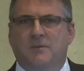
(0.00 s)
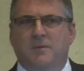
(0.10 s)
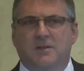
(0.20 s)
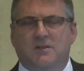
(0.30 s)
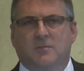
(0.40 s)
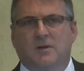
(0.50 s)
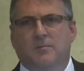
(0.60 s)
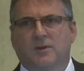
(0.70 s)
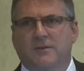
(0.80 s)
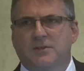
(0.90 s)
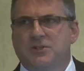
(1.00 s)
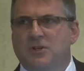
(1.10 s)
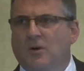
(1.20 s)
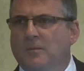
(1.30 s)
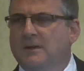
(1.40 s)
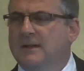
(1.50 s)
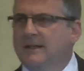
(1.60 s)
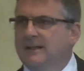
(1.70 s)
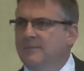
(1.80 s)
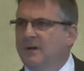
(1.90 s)
piece to my previous job,
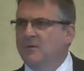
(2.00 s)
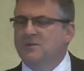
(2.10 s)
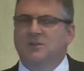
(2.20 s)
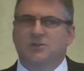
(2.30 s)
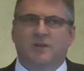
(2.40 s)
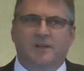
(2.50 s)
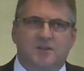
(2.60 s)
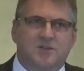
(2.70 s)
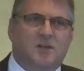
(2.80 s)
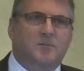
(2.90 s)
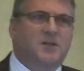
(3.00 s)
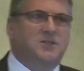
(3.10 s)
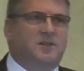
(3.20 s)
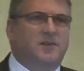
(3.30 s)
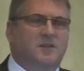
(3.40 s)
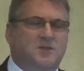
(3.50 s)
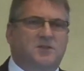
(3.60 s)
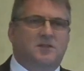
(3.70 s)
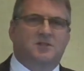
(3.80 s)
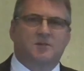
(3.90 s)
I was enjoying this so much, and I think this is
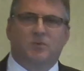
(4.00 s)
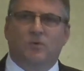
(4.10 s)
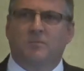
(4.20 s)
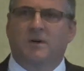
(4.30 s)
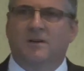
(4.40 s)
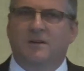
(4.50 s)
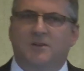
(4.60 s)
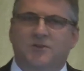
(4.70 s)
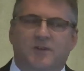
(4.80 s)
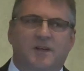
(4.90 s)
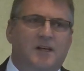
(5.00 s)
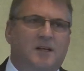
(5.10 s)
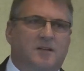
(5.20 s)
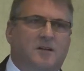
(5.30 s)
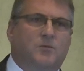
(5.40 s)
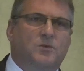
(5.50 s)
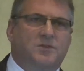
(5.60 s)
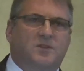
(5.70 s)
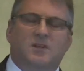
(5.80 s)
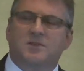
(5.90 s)
such an important part of the industry that I
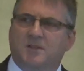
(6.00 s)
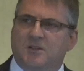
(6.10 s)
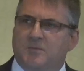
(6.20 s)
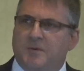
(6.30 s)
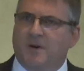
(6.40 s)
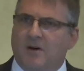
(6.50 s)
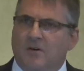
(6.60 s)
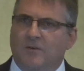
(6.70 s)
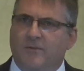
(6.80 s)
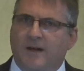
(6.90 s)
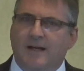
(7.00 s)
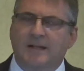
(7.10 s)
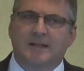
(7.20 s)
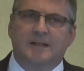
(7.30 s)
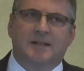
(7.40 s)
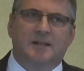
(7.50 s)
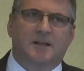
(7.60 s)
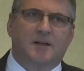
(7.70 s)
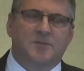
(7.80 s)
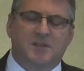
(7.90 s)
wanted to continue to be part of that.
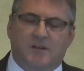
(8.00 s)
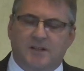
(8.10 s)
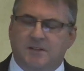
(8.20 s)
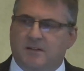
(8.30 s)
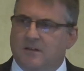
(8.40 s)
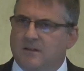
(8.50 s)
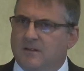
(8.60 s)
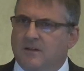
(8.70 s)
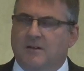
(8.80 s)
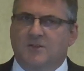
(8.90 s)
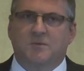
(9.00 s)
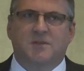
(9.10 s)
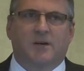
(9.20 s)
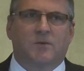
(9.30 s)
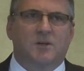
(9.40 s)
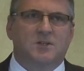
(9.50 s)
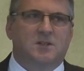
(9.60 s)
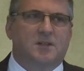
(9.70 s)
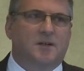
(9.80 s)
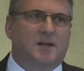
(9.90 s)
And I'm delighted that the guys from
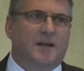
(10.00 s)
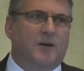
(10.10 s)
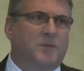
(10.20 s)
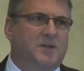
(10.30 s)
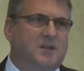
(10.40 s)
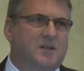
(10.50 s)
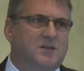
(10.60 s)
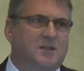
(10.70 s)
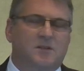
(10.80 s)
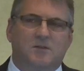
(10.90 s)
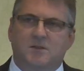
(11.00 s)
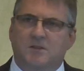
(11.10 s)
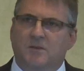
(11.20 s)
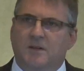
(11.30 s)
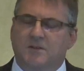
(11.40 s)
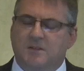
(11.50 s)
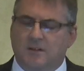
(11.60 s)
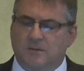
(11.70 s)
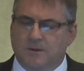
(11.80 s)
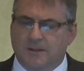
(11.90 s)
TechWorks allowed me to continue to do this.
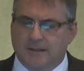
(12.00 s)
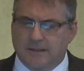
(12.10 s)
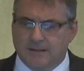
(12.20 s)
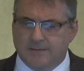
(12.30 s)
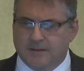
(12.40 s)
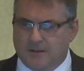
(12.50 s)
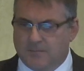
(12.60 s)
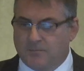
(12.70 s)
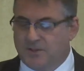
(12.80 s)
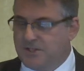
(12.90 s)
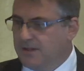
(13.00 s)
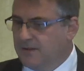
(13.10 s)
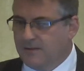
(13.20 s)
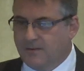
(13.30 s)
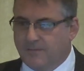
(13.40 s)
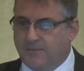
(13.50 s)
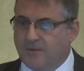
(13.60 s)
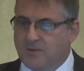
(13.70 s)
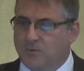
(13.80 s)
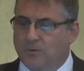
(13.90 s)
So I appreciate
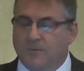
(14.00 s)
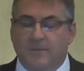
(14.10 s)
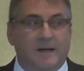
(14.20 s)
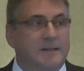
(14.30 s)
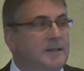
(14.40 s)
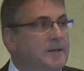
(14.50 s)
the support from that.